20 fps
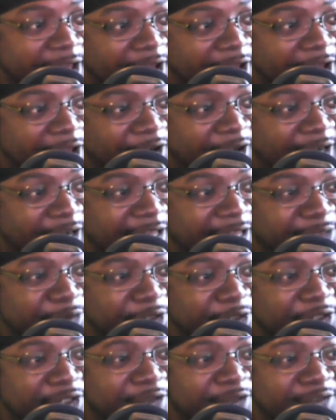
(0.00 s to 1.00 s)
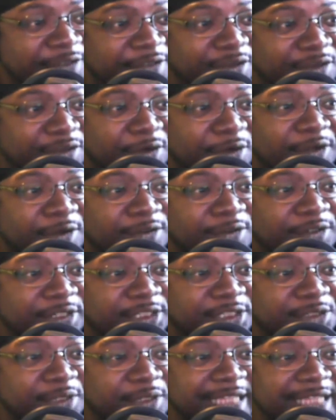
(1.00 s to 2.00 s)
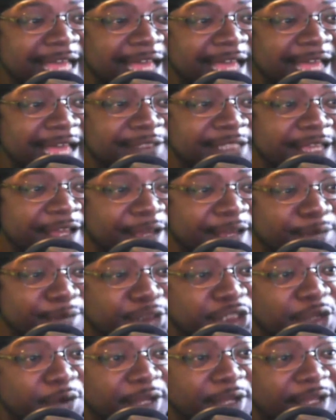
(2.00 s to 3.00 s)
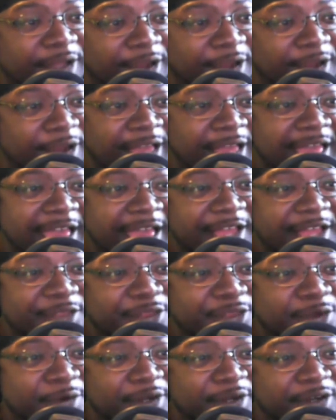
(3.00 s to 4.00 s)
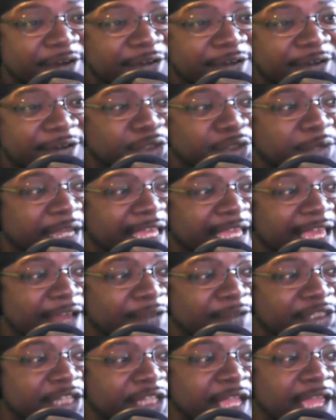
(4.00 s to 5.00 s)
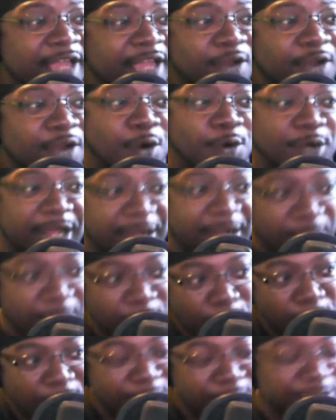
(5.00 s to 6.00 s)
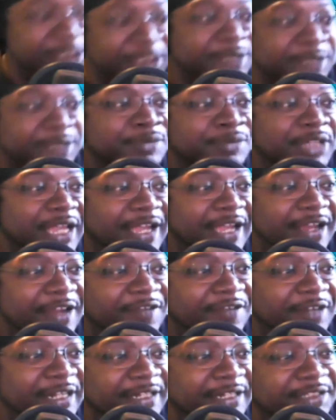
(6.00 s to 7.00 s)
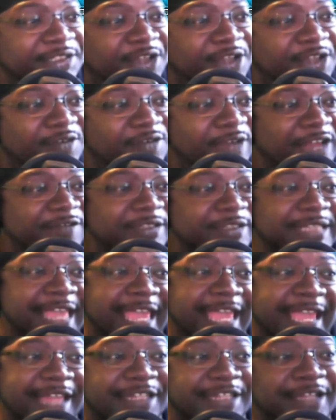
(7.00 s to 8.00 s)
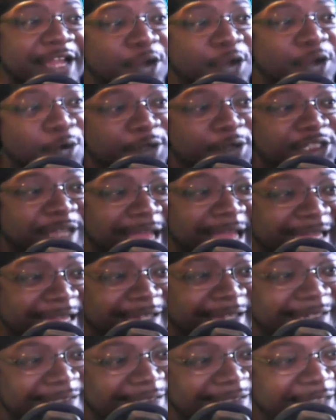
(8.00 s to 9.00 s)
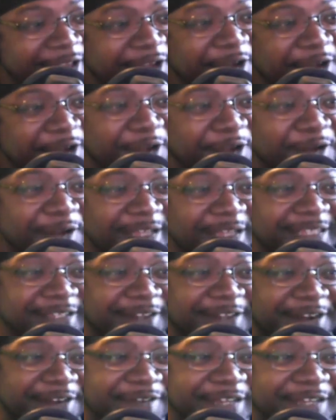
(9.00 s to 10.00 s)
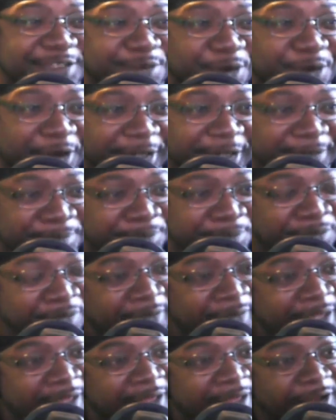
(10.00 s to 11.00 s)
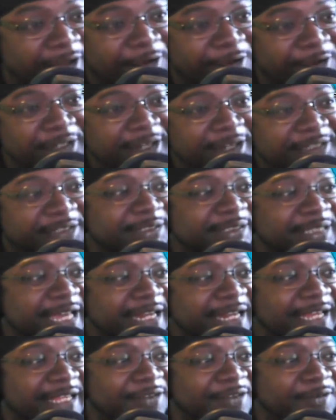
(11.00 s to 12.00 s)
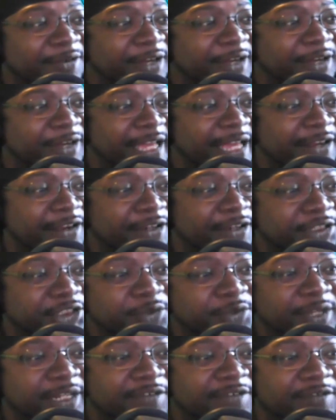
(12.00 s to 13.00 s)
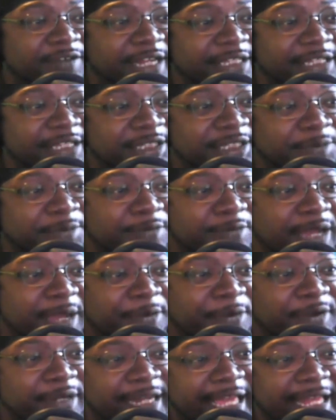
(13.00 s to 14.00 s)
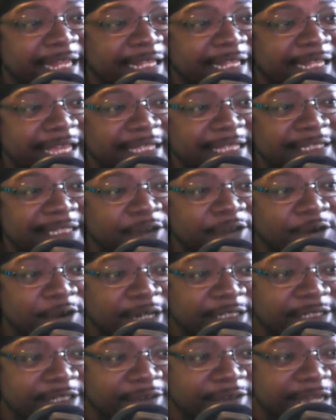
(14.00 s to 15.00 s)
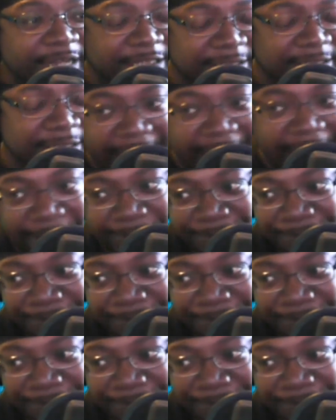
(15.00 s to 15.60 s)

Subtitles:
Hardy has been accused of throwing Holder into a tile tub, choking her, and throwing her onto a couch, quote-unquote, covered in assault rifles and or shotguns, according to the arrest warrant. Holder also said in the warrant that her short-lived relationship with rapper Nelly led to Hardy's aggression. Now,